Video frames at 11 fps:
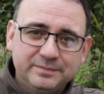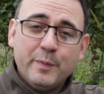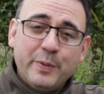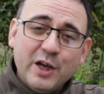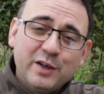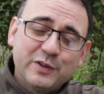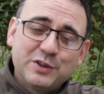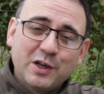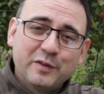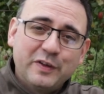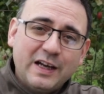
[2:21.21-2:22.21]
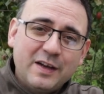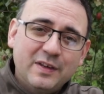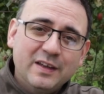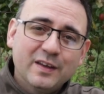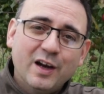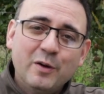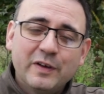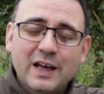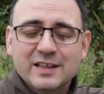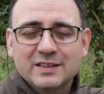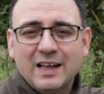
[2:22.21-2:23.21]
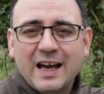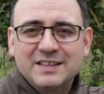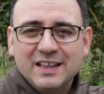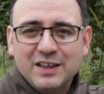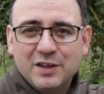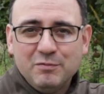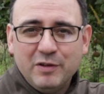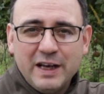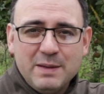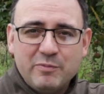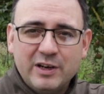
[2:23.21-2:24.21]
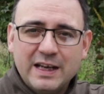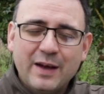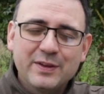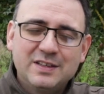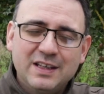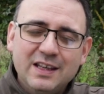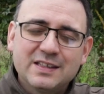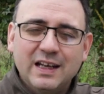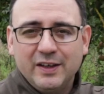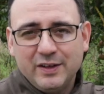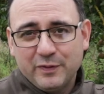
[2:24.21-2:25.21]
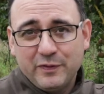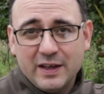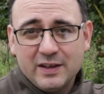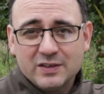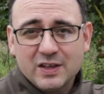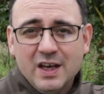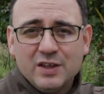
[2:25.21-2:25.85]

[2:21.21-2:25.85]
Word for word: For bird photography, I think that overcast lighting can really bring out the detail in the feathers.